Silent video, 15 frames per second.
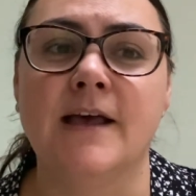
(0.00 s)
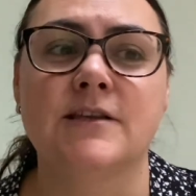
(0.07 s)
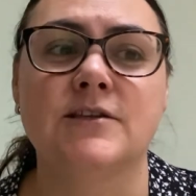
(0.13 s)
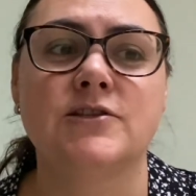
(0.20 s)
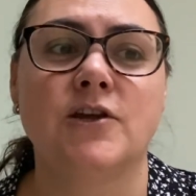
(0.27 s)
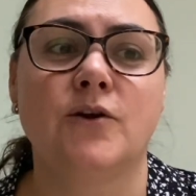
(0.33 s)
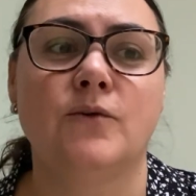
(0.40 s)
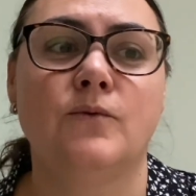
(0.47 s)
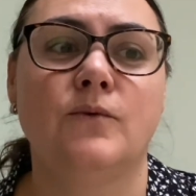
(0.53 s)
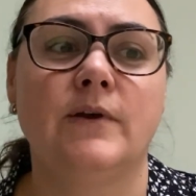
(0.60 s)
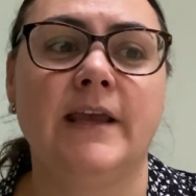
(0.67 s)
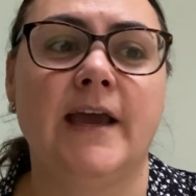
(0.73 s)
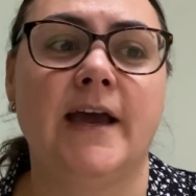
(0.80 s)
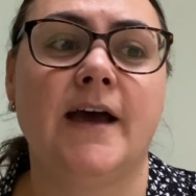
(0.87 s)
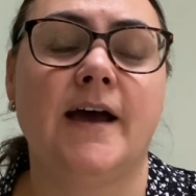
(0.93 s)
So
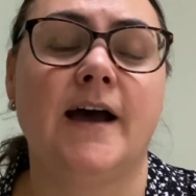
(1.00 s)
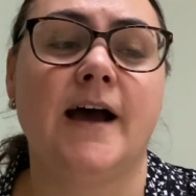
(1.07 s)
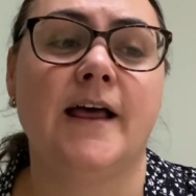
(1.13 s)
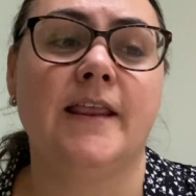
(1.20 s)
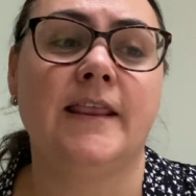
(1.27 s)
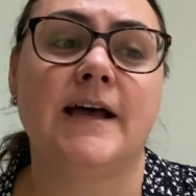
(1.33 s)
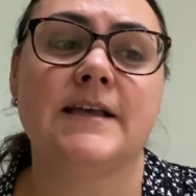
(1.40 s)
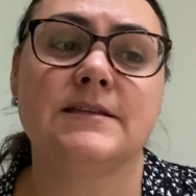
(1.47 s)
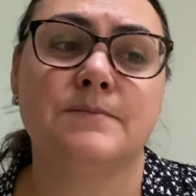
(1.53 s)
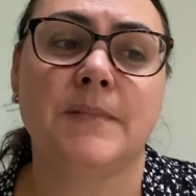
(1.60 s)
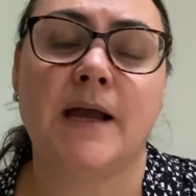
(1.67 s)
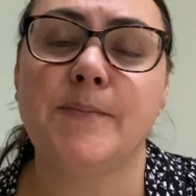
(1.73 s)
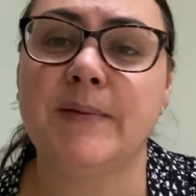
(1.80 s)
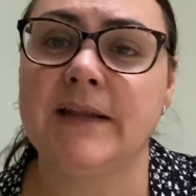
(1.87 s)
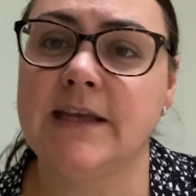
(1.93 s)
yeah, that's
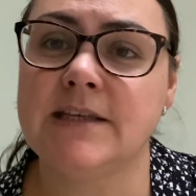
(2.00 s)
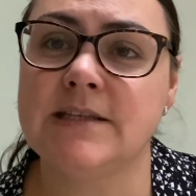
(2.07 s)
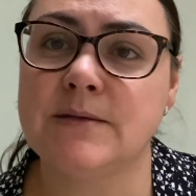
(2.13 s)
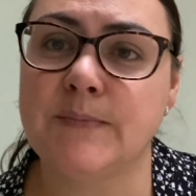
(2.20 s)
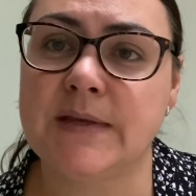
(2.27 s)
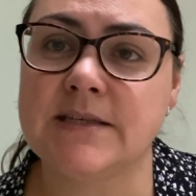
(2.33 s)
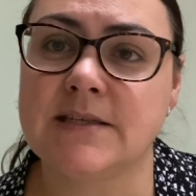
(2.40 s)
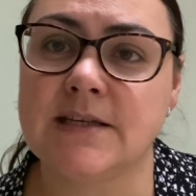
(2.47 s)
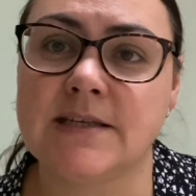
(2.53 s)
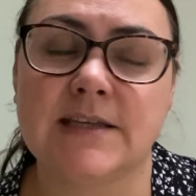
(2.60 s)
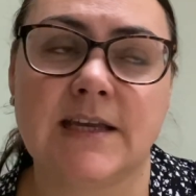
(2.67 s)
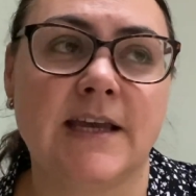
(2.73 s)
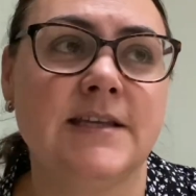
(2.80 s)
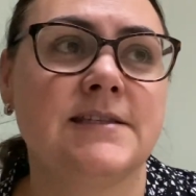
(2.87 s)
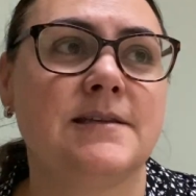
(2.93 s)
my plea to
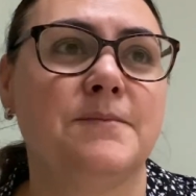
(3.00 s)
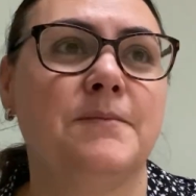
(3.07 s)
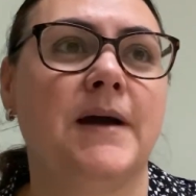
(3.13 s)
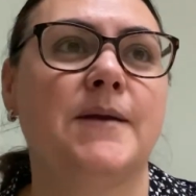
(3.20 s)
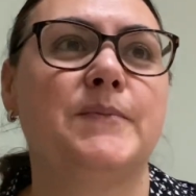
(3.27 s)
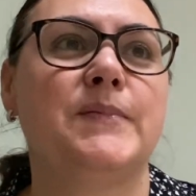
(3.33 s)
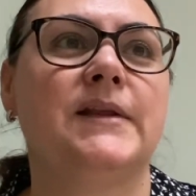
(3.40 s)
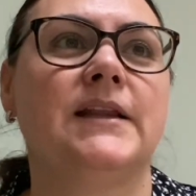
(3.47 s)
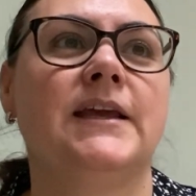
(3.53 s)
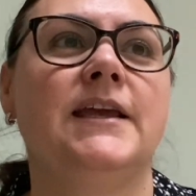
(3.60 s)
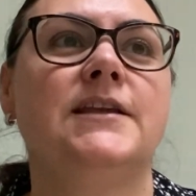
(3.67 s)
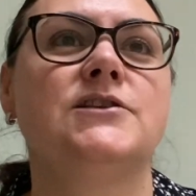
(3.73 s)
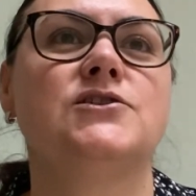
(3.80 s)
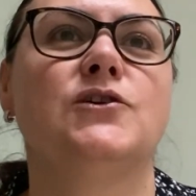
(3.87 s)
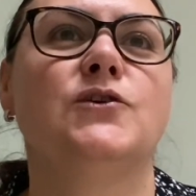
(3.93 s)
businesses, my
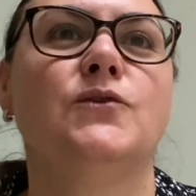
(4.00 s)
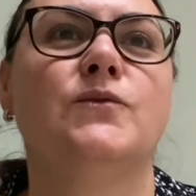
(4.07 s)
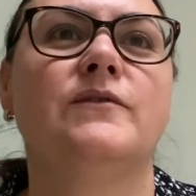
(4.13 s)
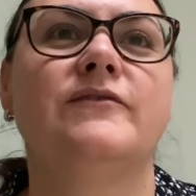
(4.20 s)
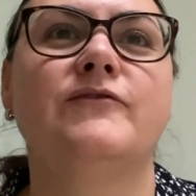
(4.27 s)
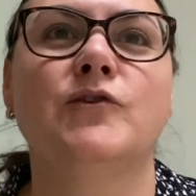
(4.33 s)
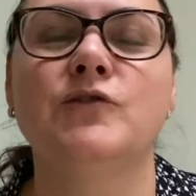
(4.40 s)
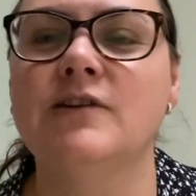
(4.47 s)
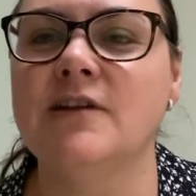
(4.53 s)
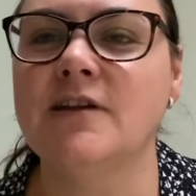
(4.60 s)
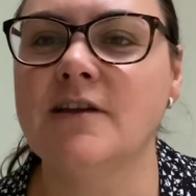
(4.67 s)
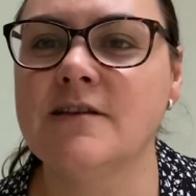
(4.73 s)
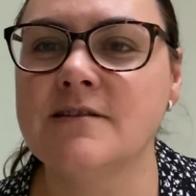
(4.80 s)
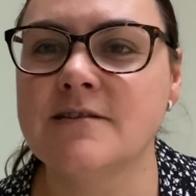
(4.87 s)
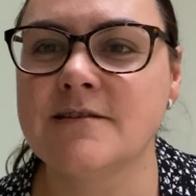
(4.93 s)
plea to
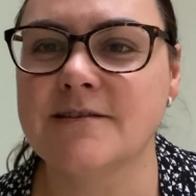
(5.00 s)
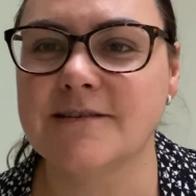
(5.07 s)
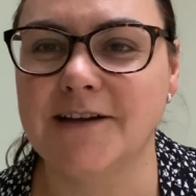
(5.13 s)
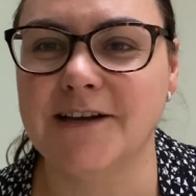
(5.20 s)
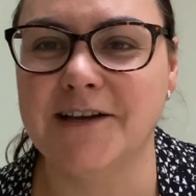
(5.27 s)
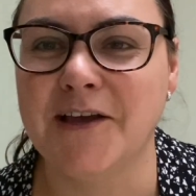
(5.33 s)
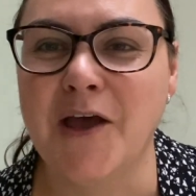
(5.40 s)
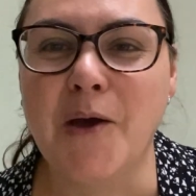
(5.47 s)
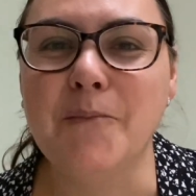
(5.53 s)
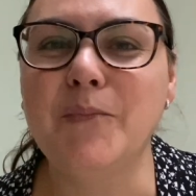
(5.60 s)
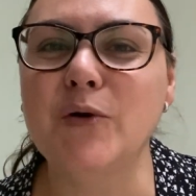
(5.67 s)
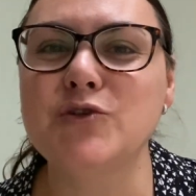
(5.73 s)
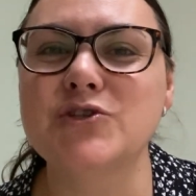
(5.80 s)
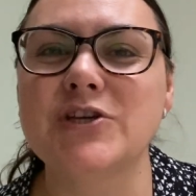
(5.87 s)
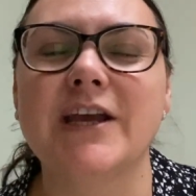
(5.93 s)
funders,
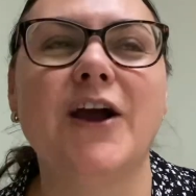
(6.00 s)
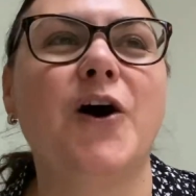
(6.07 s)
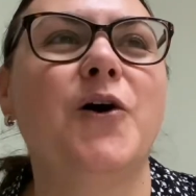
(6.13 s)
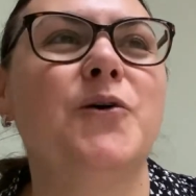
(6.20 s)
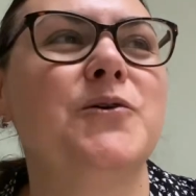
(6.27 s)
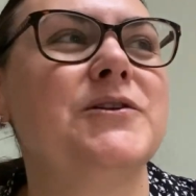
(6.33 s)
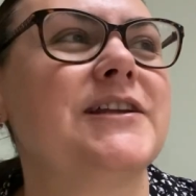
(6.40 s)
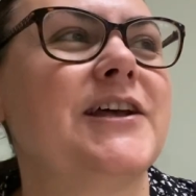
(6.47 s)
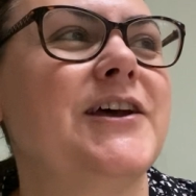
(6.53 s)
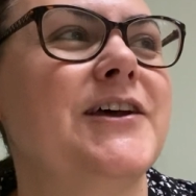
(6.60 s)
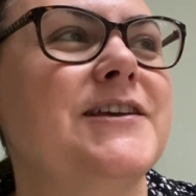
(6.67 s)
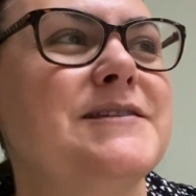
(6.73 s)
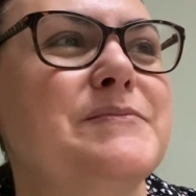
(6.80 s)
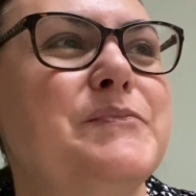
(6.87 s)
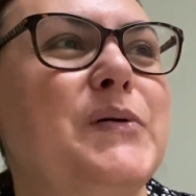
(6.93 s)
budget
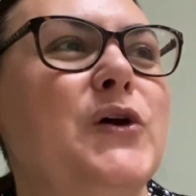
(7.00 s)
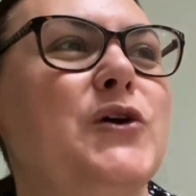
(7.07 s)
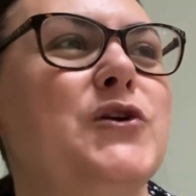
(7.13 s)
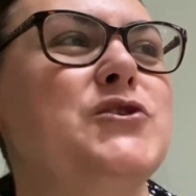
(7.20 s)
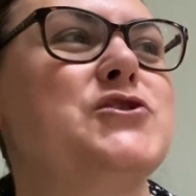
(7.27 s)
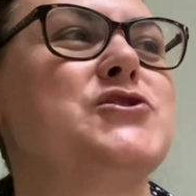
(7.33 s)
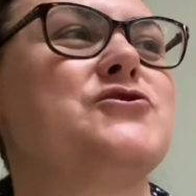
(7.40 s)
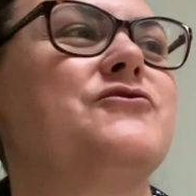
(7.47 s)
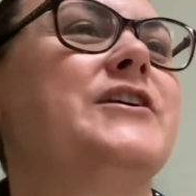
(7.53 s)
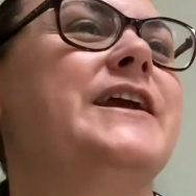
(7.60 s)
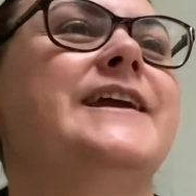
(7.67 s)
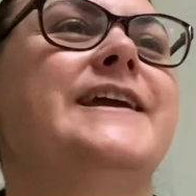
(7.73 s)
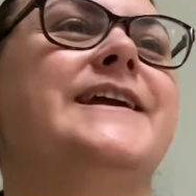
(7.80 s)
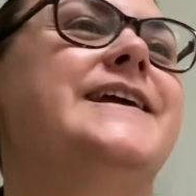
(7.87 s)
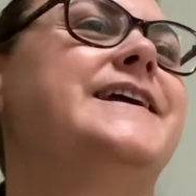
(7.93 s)
holders, purse
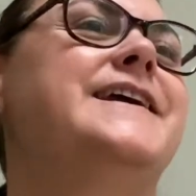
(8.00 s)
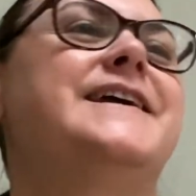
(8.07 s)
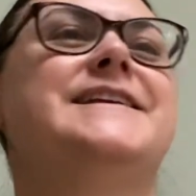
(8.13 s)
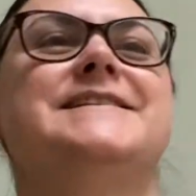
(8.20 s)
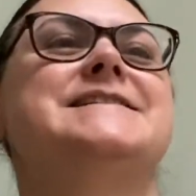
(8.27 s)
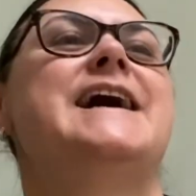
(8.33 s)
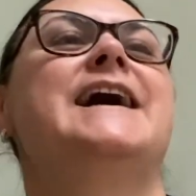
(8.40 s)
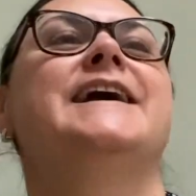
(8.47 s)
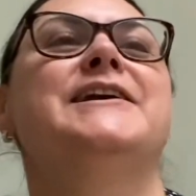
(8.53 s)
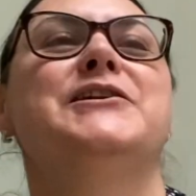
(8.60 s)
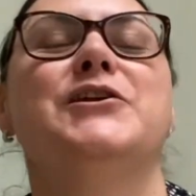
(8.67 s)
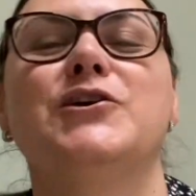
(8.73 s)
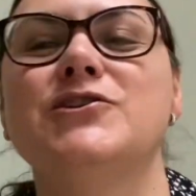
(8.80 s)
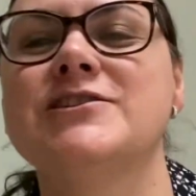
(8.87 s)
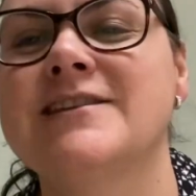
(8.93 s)
string
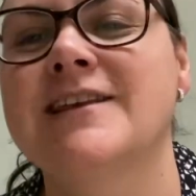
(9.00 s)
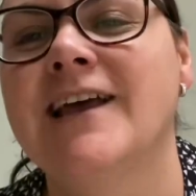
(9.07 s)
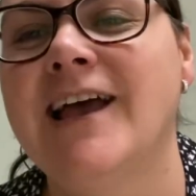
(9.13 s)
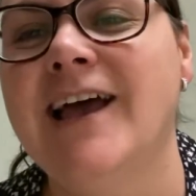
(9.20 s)
tighteners,